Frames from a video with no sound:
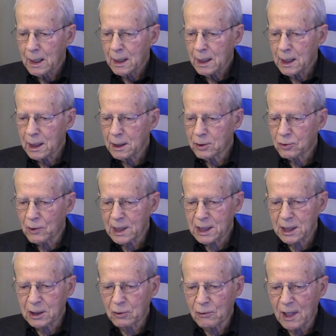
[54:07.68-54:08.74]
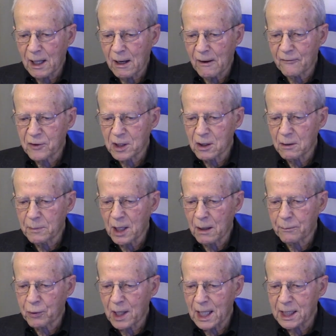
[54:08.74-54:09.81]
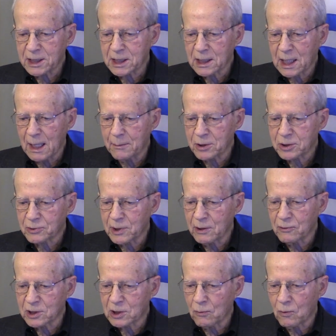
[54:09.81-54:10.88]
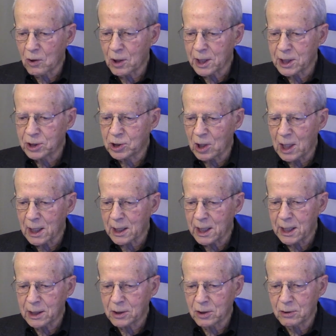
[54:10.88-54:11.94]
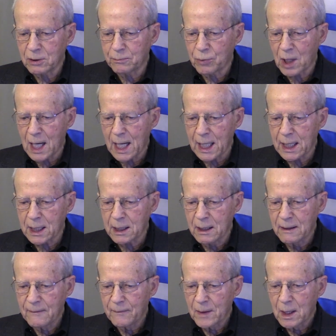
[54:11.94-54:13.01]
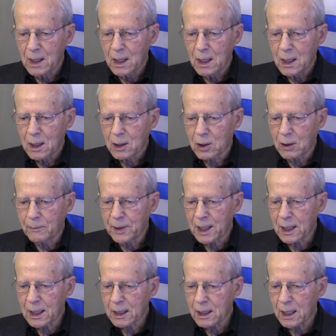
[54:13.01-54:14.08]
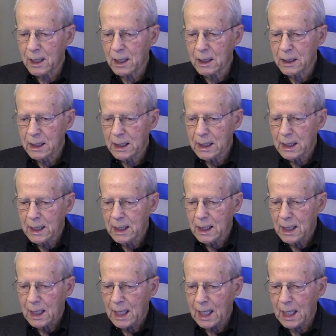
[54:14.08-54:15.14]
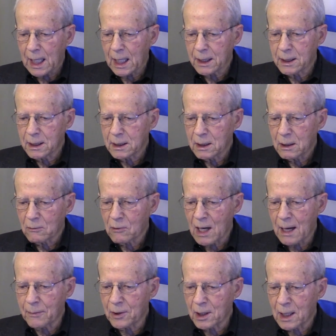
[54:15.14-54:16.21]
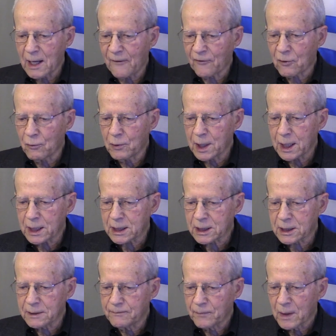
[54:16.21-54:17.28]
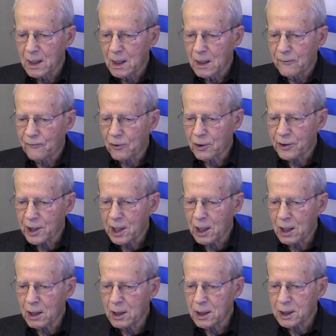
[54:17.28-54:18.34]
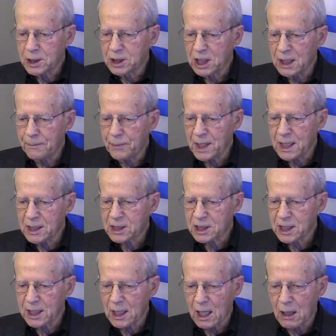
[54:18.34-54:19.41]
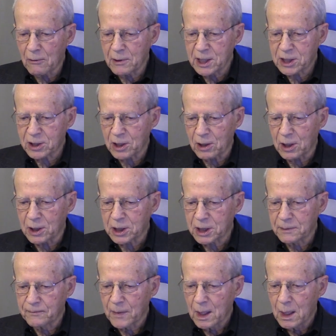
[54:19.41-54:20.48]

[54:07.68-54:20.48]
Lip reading: In 2012, the Nobel Prize in Chemistry was awarded jointly to Brian Kobilka and Robert Lefkowitz for their GPCR research.